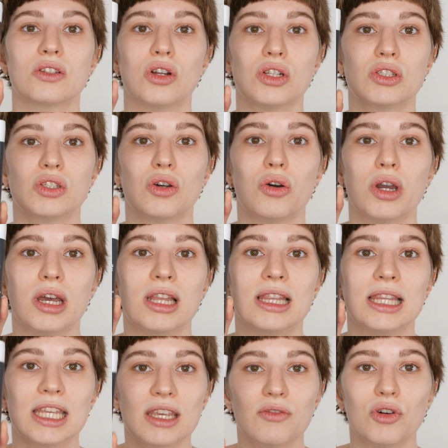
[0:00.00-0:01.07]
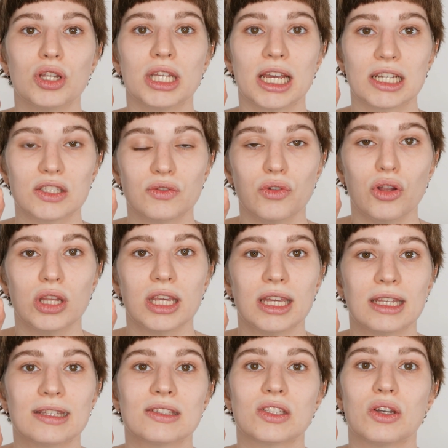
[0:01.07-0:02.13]
also a leave-on
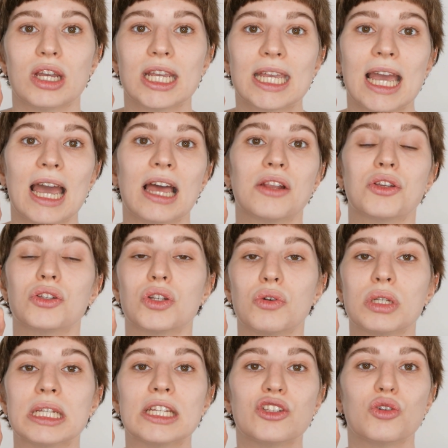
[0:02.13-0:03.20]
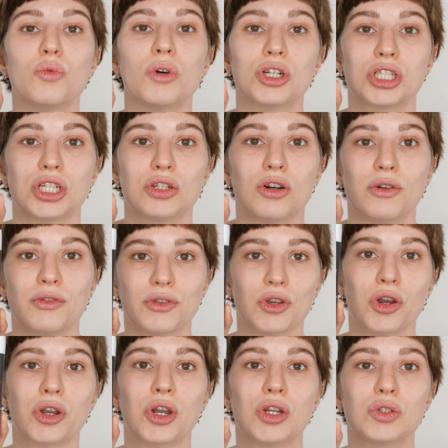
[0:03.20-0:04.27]
exfoliant. So again, you don't need to wash it off,
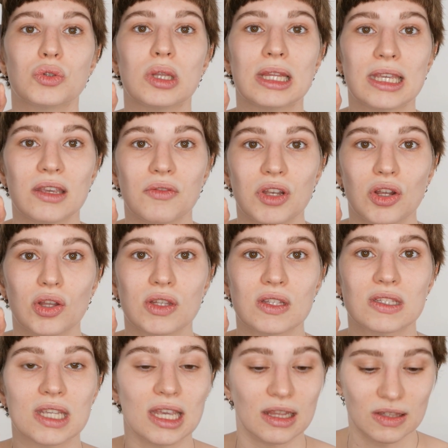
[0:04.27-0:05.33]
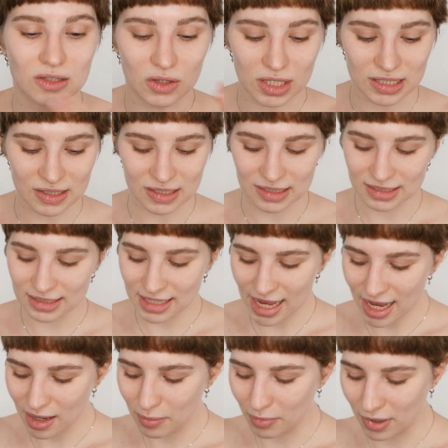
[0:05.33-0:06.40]
you're going to leave it on the skin. So it's the
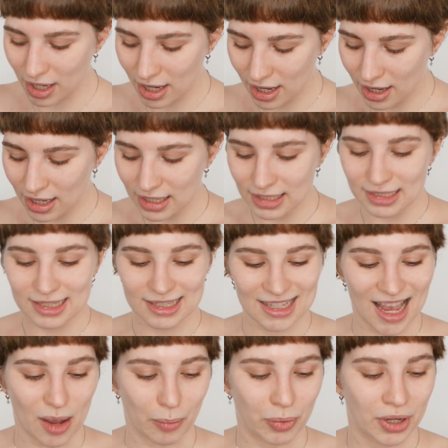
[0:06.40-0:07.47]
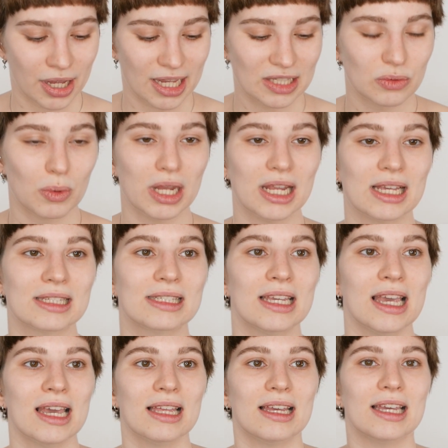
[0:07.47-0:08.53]
same step as well as
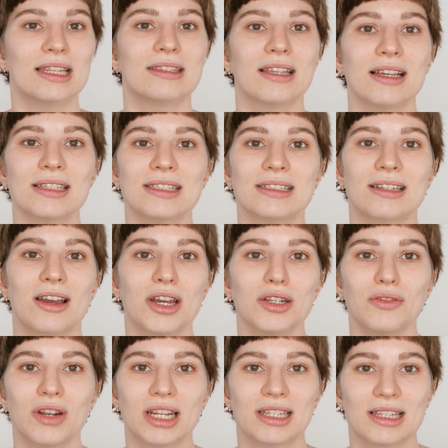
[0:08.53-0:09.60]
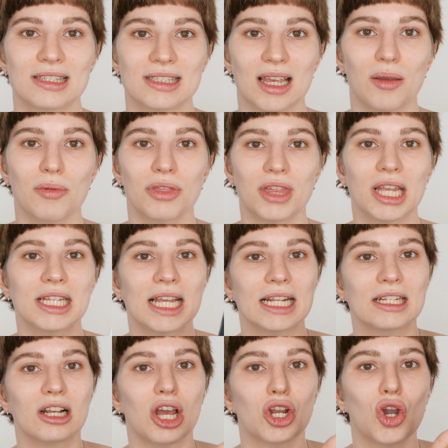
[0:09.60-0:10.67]
it does kind of like the same thing
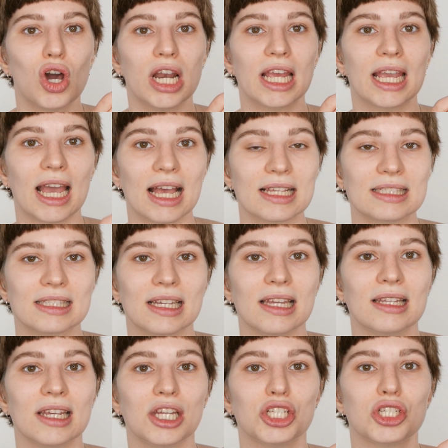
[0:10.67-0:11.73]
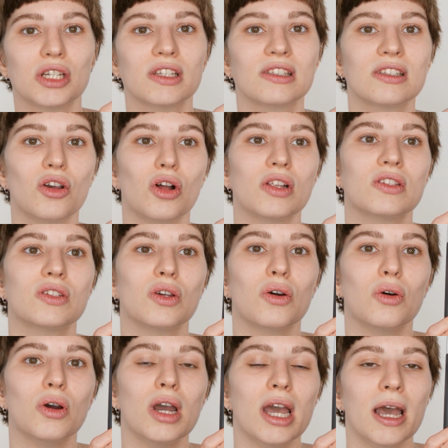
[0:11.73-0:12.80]
than glycolic acid. It just
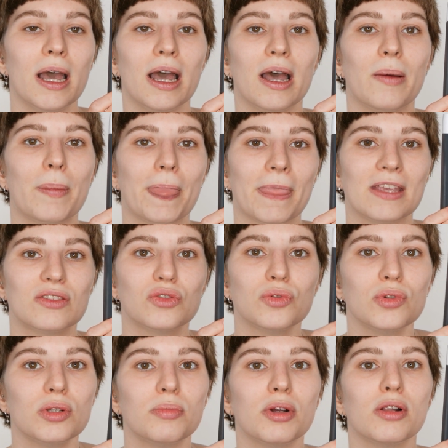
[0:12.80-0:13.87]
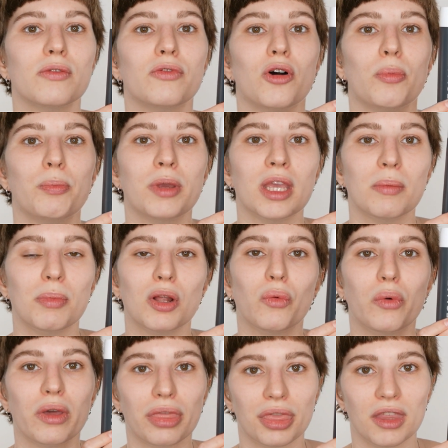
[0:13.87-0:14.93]
also um, is suitable for
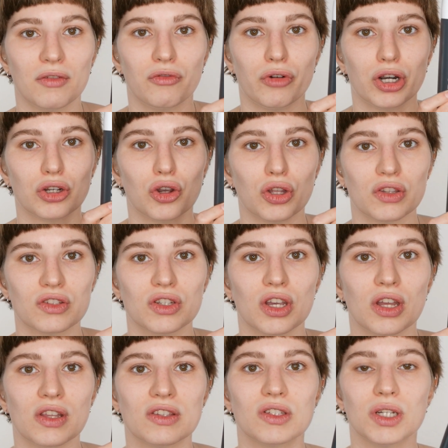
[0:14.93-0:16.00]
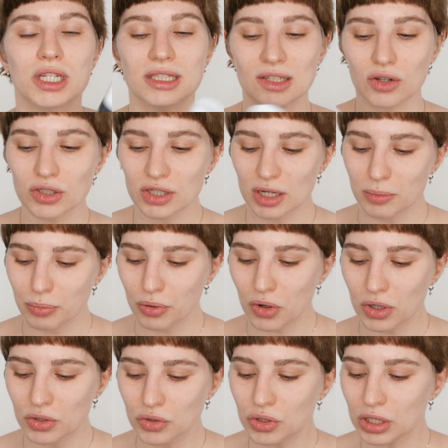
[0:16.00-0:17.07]
people with different concerns. So it's also
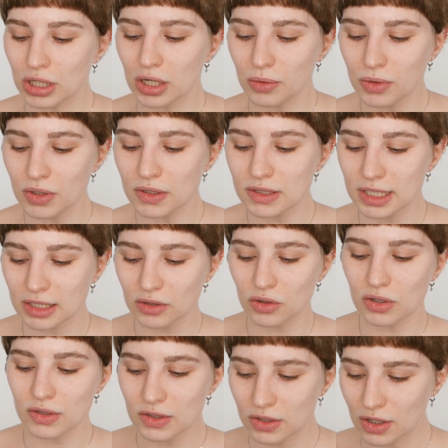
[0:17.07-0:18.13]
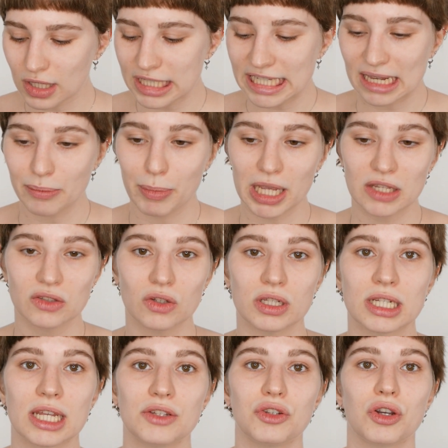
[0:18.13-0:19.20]
important to know your skin concerns and based
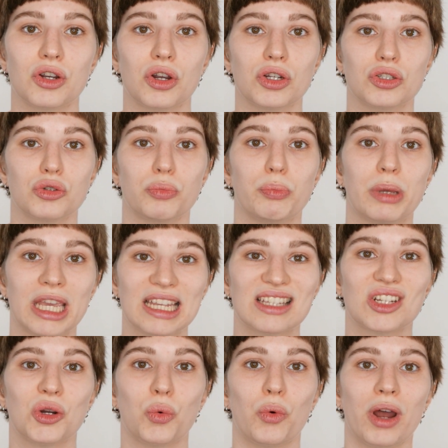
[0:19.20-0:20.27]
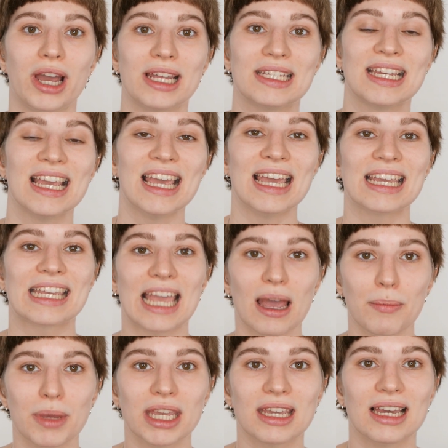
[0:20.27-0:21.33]
on that, you're going to pick the right
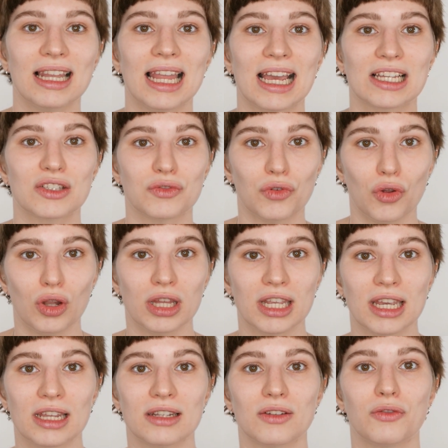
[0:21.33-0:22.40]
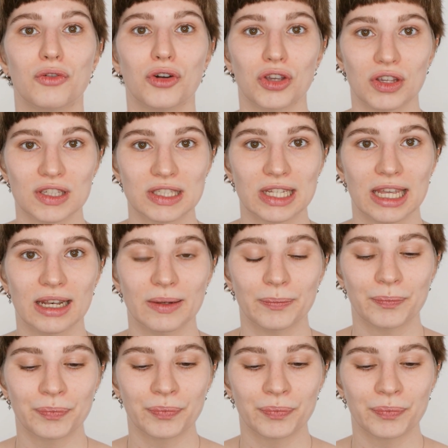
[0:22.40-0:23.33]
chemical exfoliant for your skin.